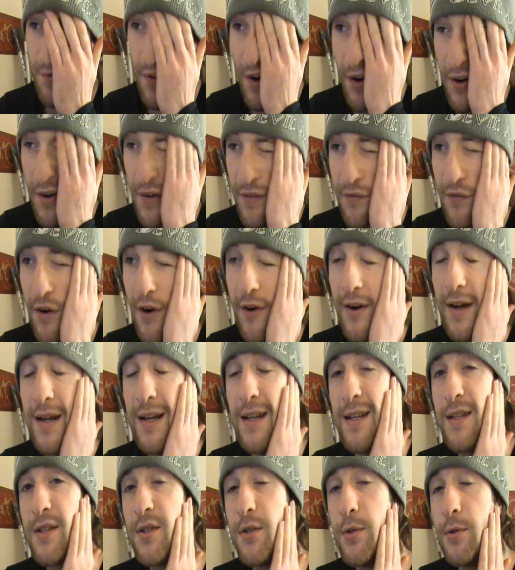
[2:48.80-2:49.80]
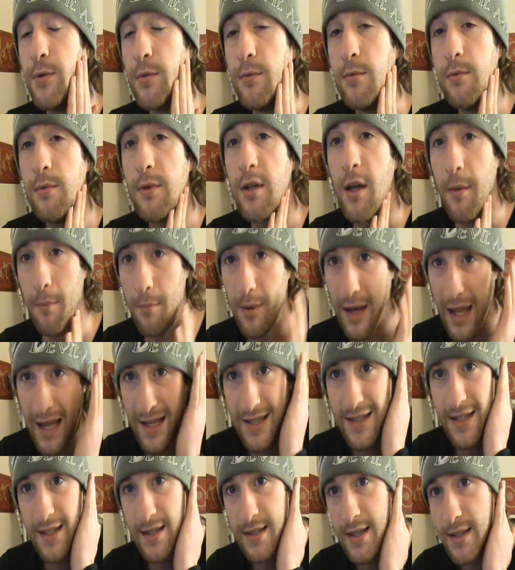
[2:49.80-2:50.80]
very little
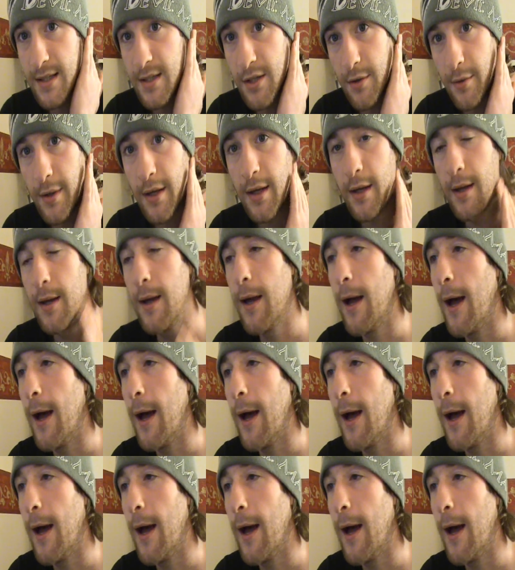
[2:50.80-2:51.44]
complexity to it.